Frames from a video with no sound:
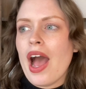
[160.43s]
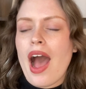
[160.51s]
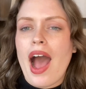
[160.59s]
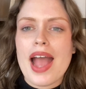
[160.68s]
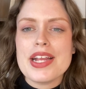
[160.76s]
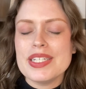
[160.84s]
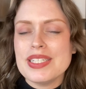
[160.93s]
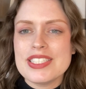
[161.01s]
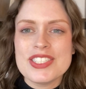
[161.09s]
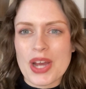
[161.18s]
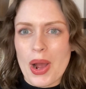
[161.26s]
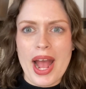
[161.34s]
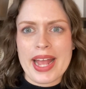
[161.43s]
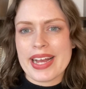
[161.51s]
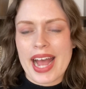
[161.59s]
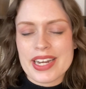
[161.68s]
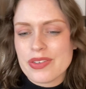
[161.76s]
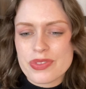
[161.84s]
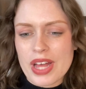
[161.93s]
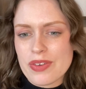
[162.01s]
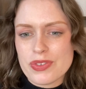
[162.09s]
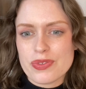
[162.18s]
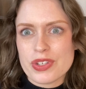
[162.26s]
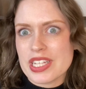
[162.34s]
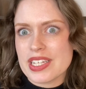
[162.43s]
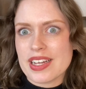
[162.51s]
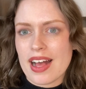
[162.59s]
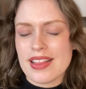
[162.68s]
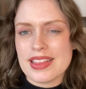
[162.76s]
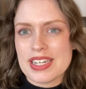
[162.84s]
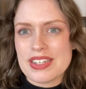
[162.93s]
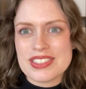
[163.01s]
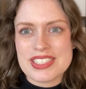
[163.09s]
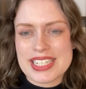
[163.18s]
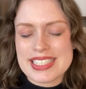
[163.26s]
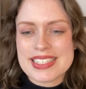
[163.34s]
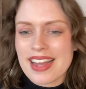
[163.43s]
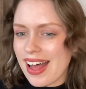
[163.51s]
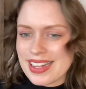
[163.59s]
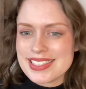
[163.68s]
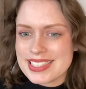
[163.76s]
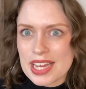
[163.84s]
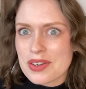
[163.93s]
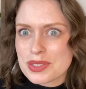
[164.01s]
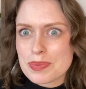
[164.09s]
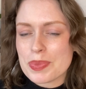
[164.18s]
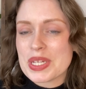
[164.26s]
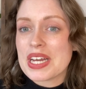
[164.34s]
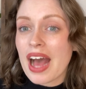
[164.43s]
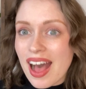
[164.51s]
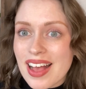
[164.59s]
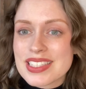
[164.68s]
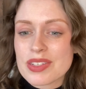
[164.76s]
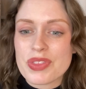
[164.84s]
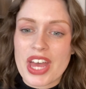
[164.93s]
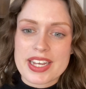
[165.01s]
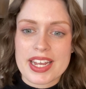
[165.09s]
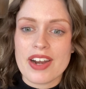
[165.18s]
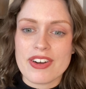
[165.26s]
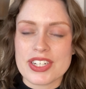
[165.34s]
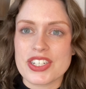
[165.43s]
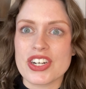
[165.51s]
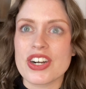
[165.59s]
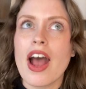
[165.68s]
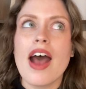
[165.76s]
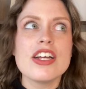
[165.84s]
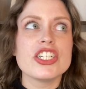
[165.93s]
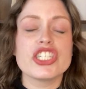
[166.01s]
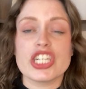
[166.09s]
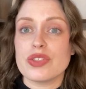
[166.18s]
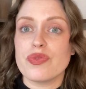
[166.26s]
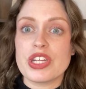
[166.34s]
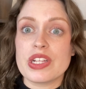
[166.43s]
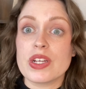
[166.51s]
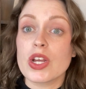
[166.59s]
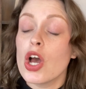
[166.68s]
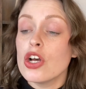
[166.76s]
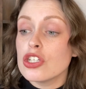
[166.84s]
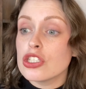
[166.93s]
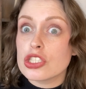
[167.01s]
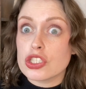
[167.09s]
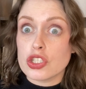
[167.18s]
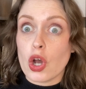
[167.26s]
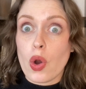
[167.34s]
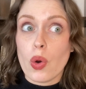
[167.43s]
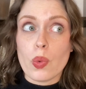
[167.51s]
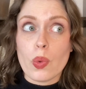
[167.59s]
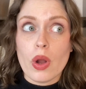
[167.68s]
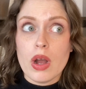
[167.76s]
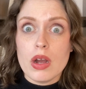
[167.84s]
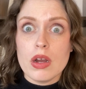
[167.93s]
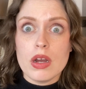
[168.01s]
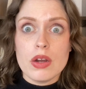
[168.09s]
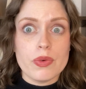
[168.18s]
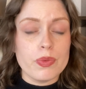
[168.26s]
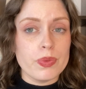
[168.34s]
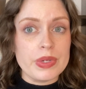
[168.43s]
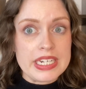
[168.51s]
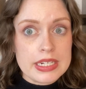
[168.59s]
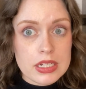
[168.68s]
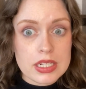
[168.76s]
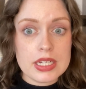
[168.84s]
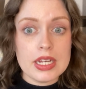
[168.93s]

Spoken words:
I kind of left feeling a little just unsettled because of that character just feeling so real